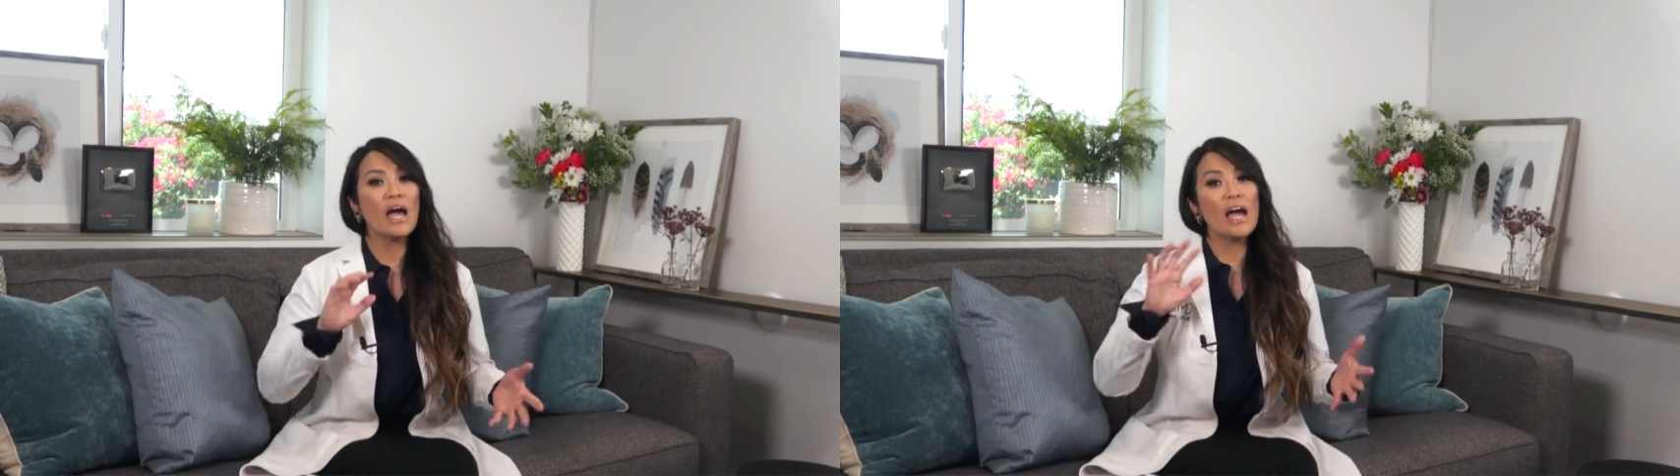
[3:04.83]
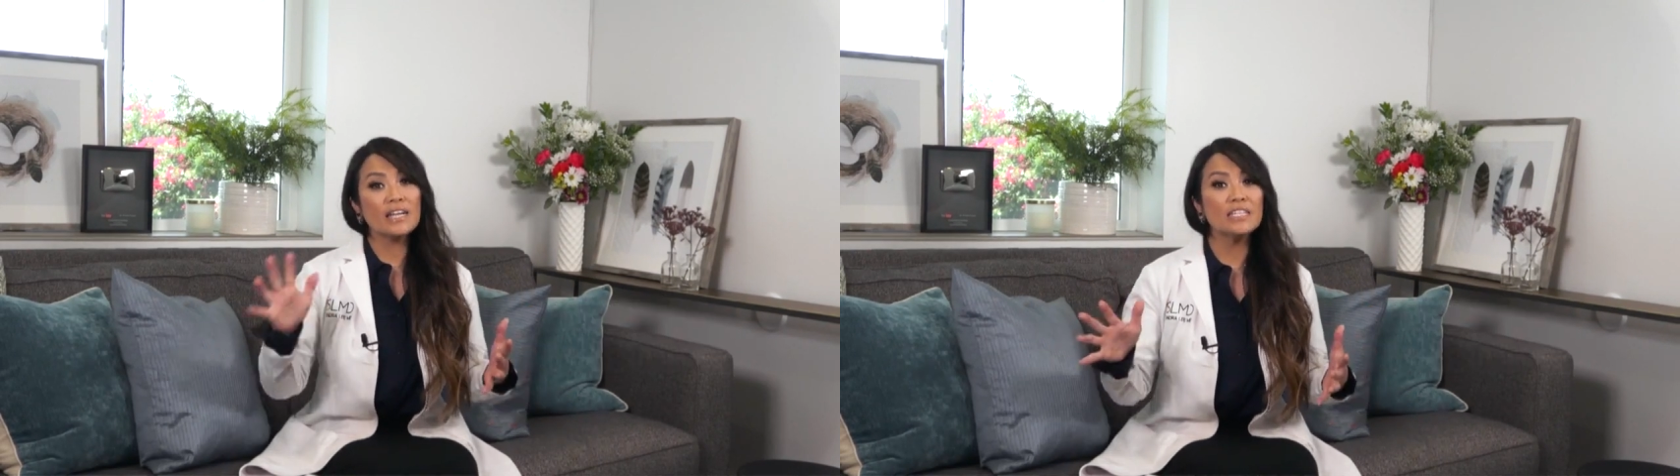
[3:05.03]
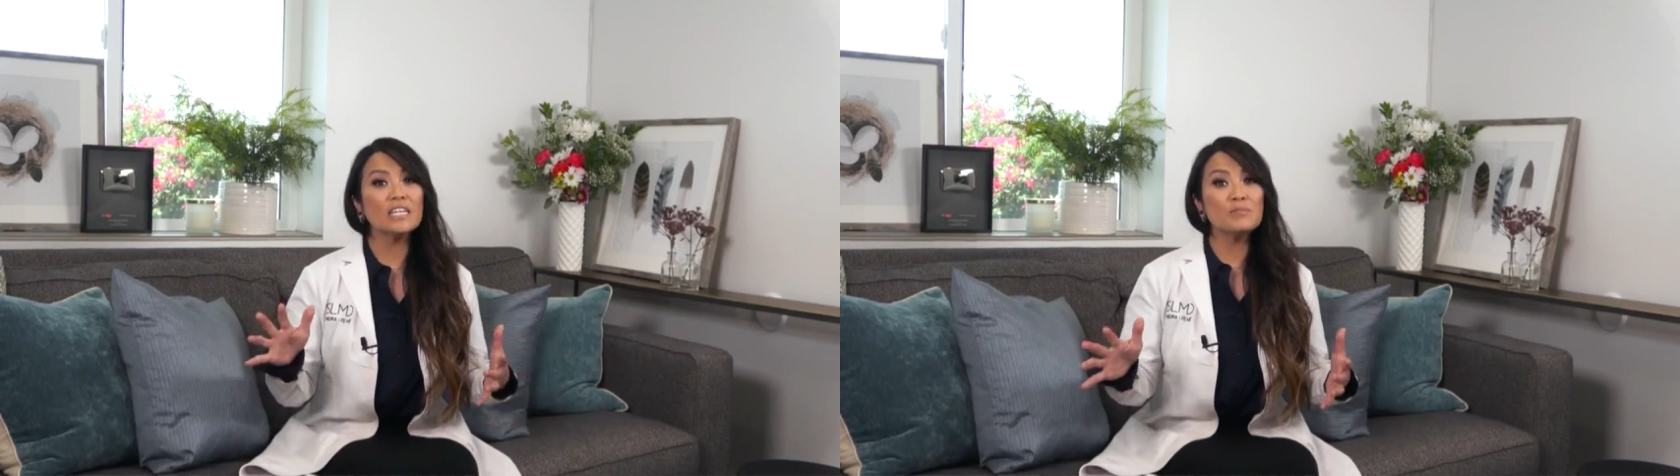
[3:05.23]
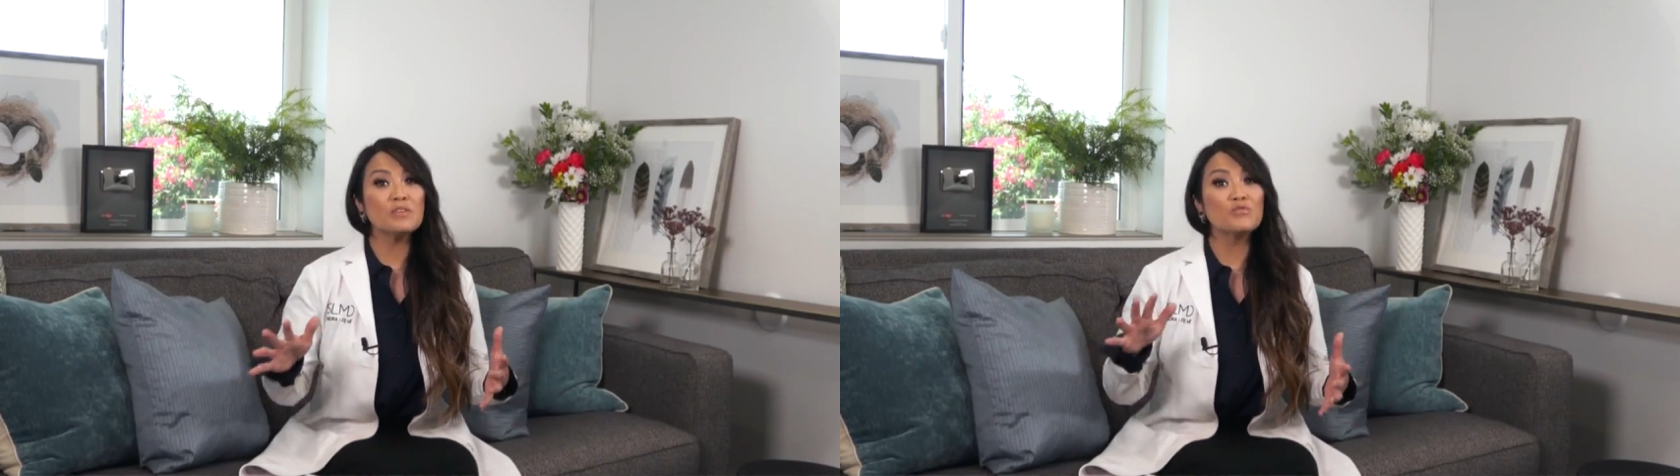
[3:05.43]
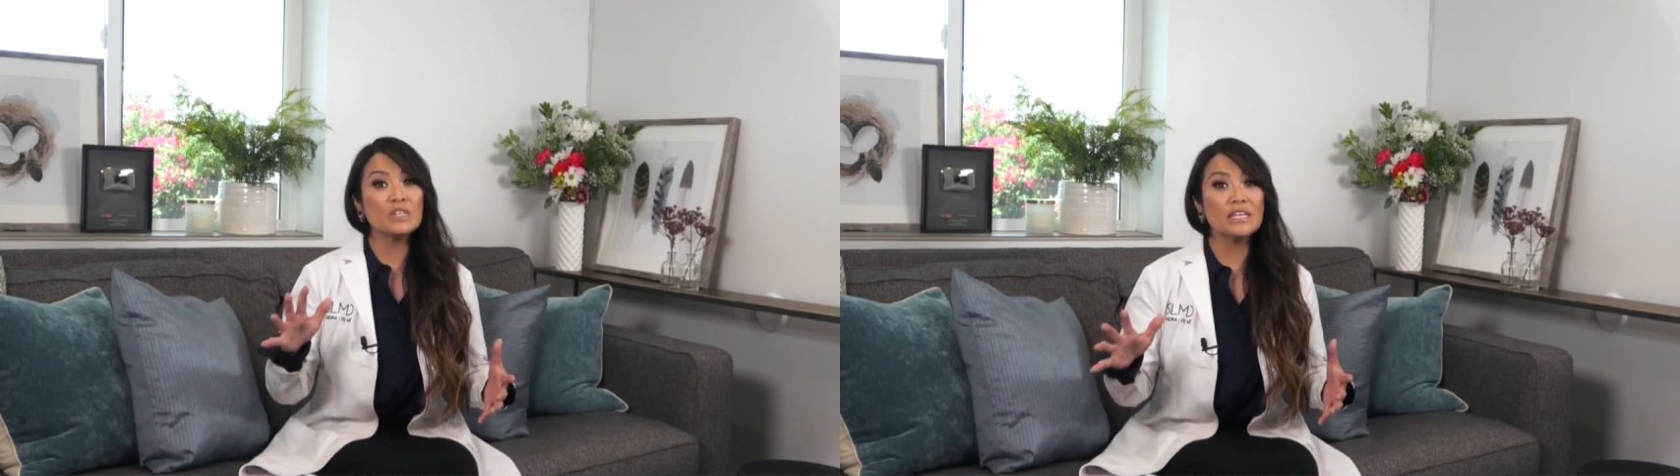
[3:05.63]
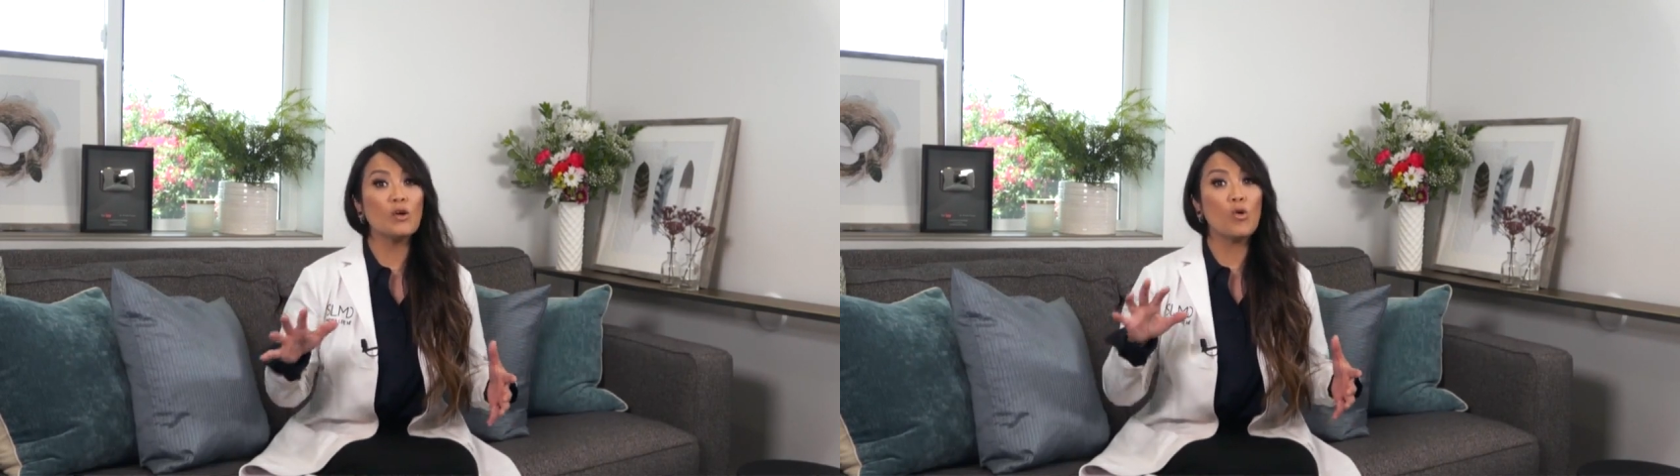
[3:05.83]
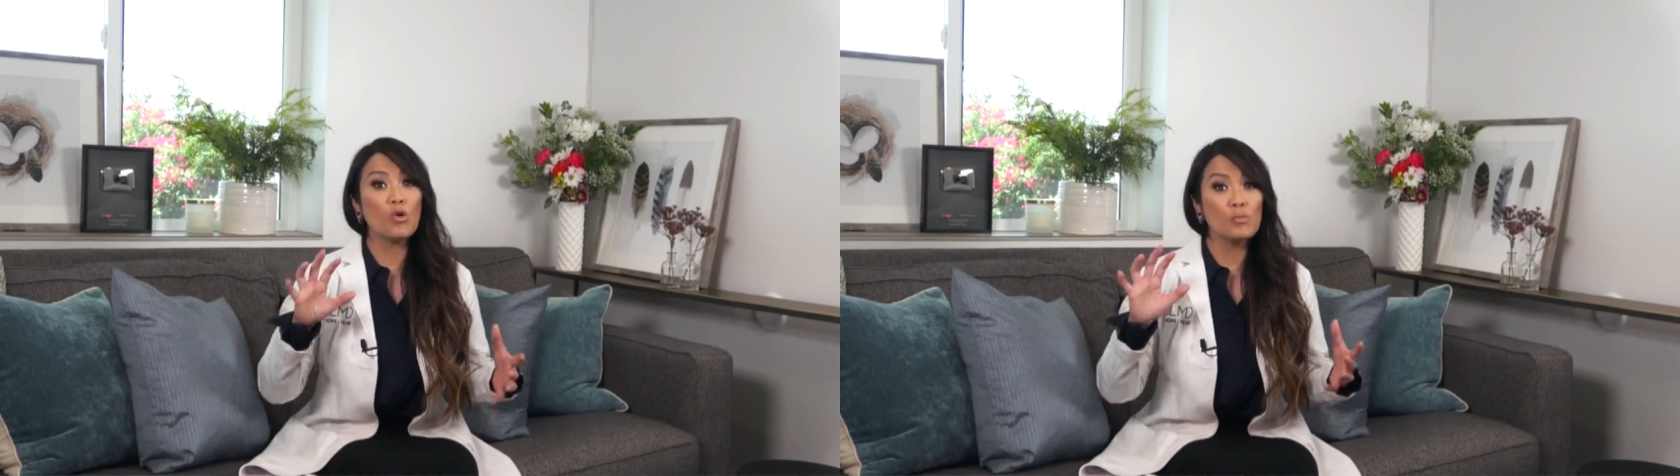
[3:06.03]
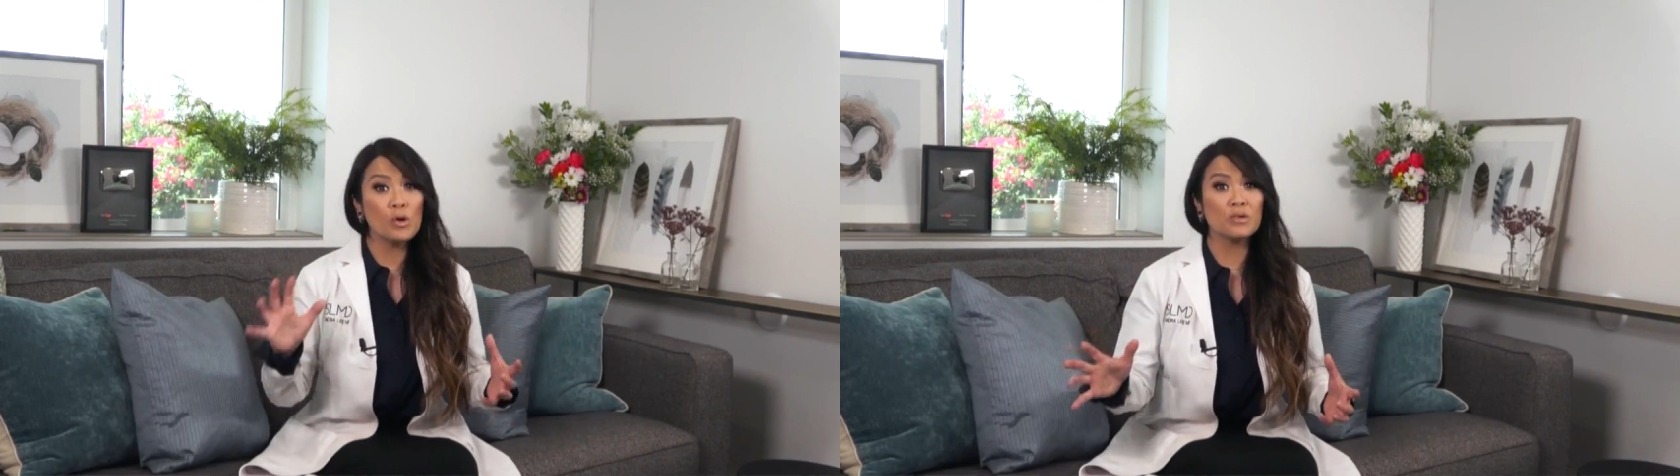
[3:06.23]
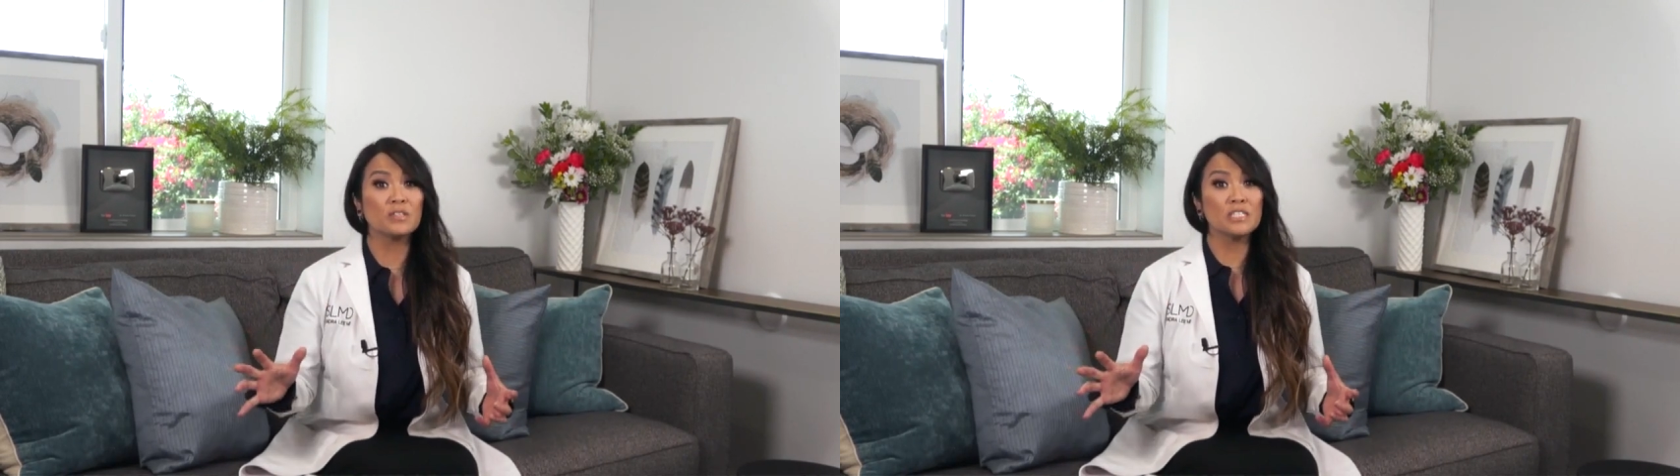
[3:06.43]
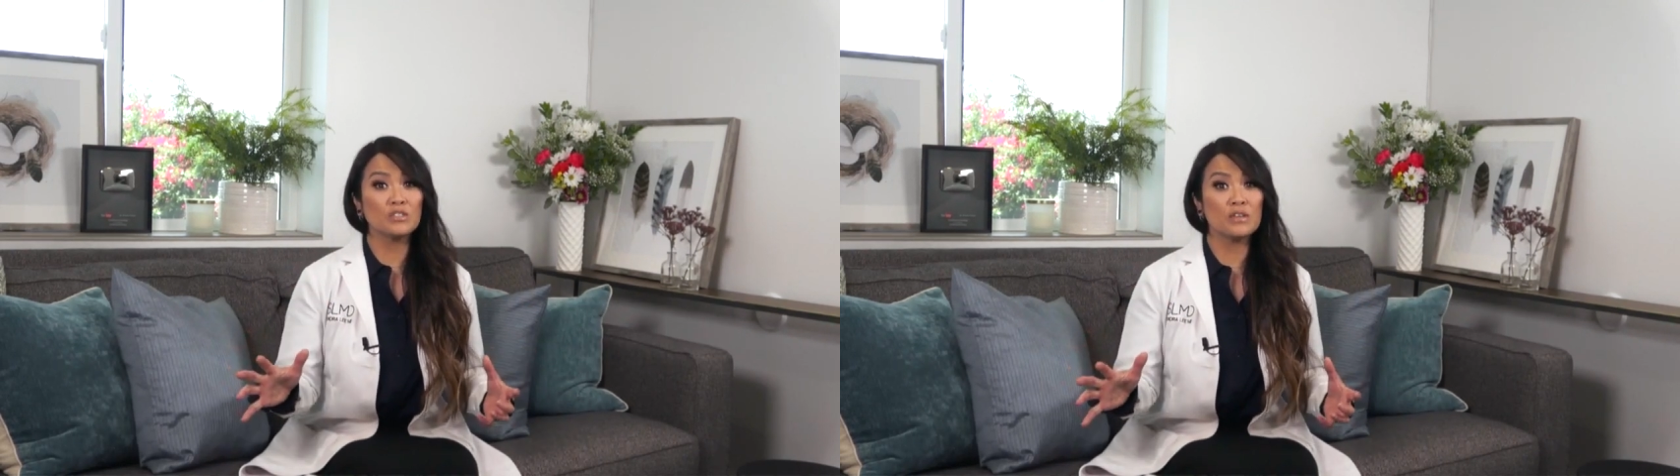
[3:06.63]
Acne can be really
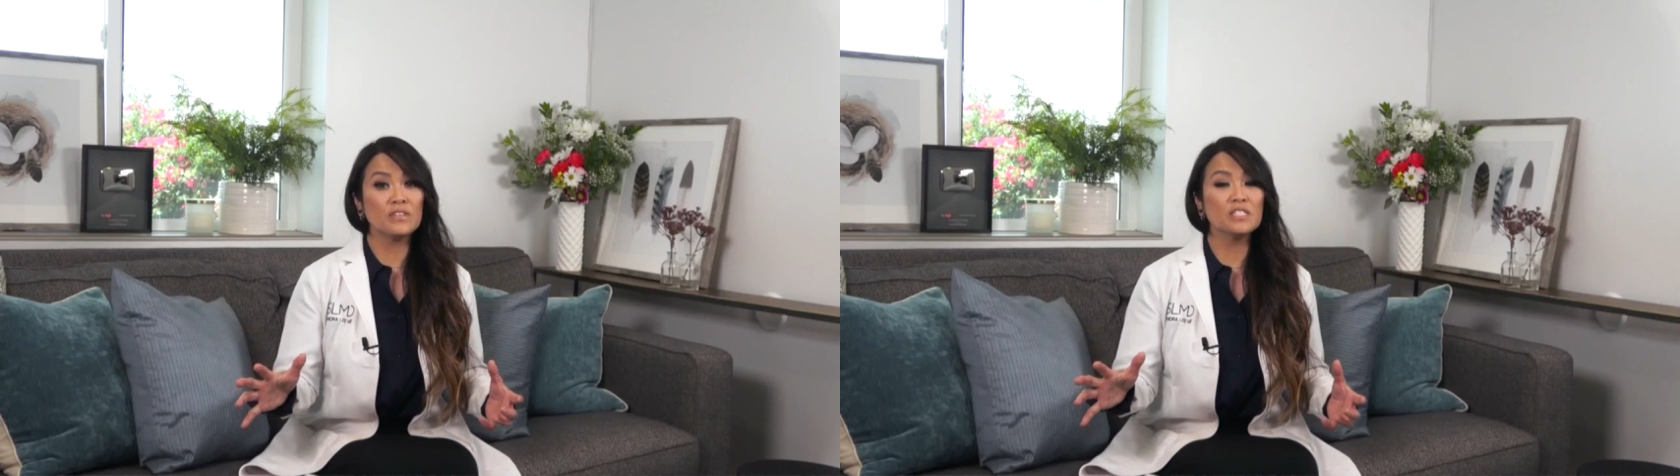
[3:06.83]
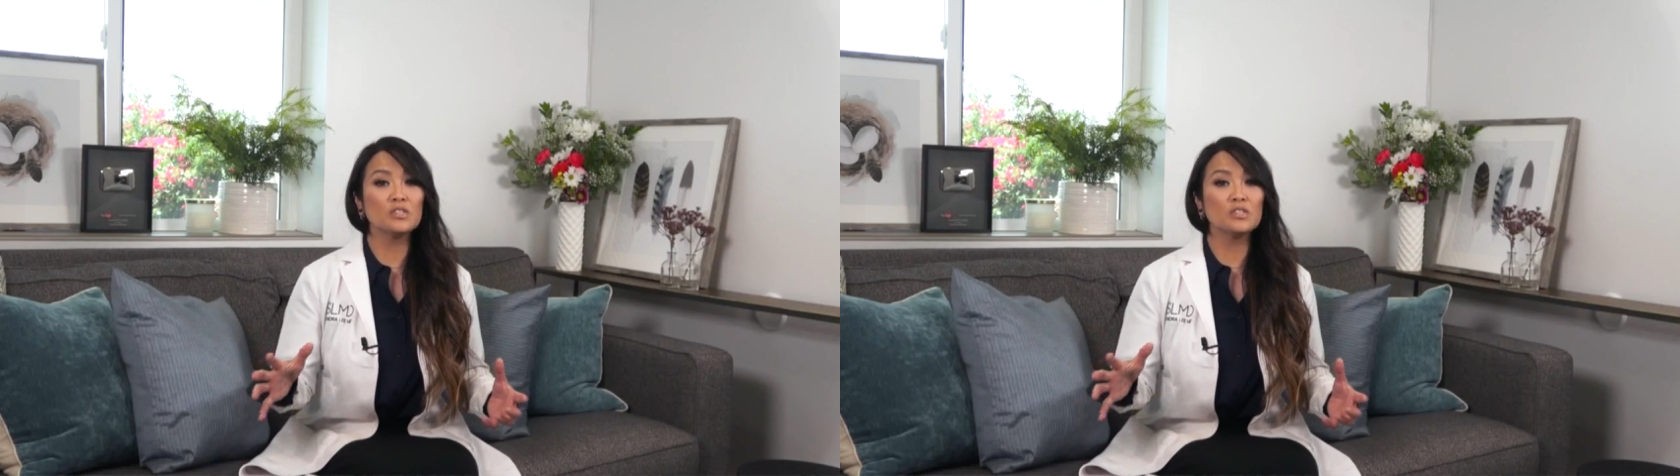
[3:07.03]
hormonally driven,